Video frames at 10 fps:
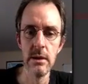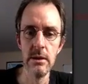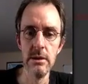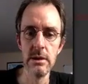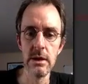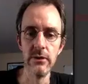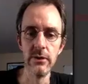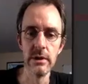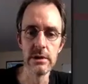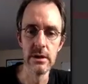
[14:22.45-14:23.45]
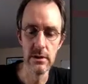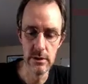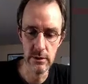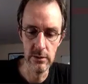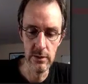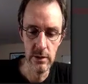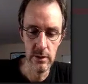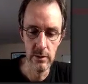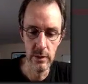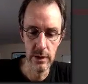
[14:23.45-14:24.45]
You're just going to fill this into
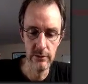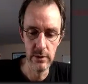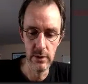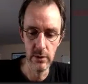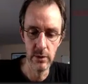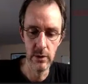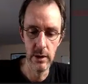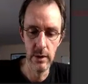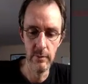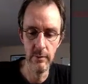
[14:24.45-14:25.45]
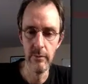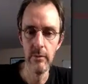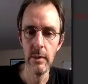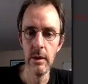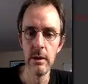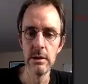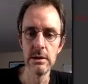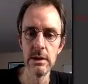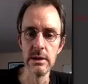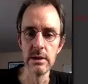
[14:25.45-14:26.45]
whatever your
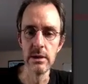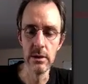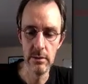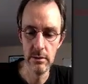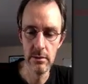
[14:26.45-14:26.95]
settings are.